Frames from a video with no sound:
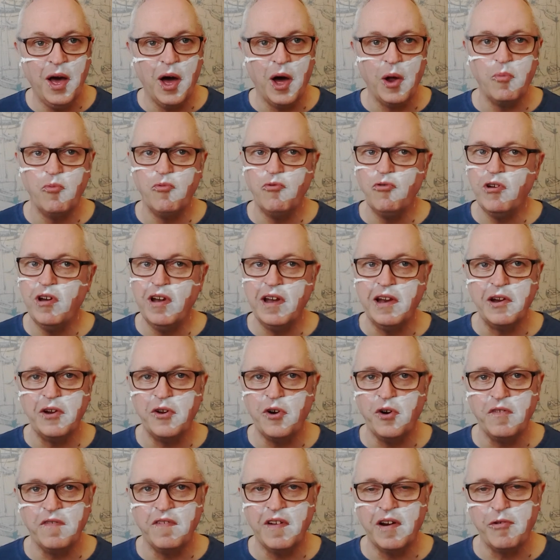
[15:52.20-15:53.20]
I'm really
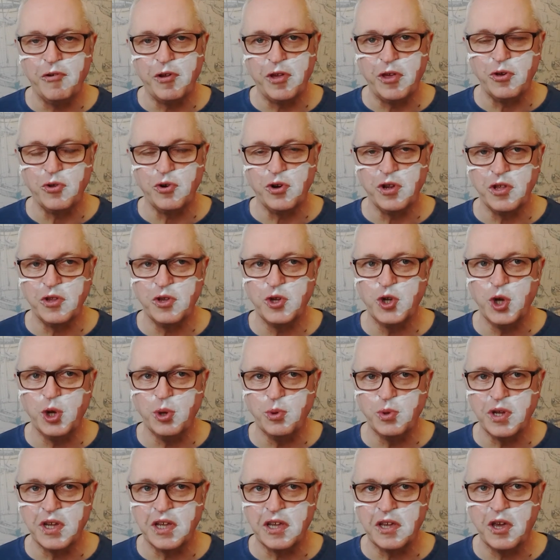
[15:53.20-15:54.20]
not very good at
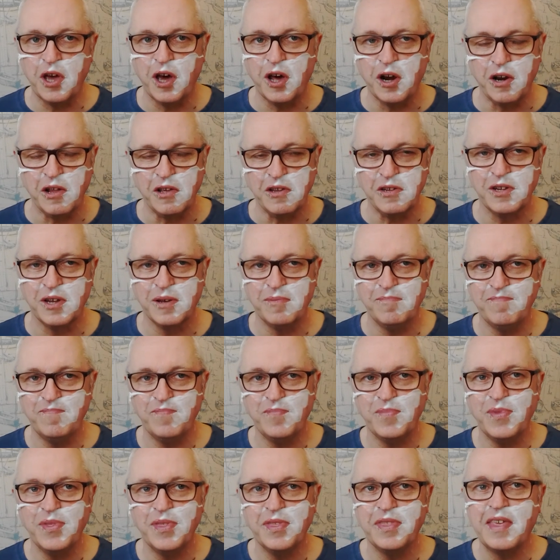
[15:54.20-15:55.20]
choosing colours.
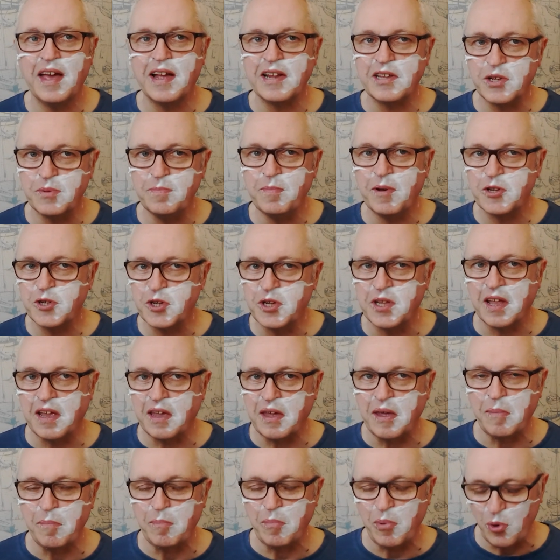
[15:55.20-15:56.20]
That's my
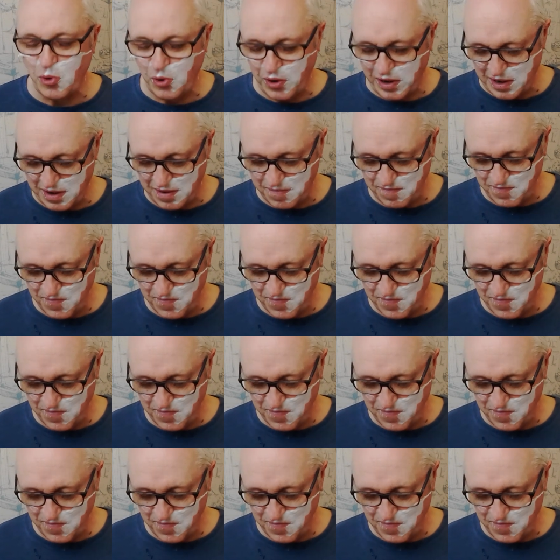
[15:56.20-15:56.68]
sticking point.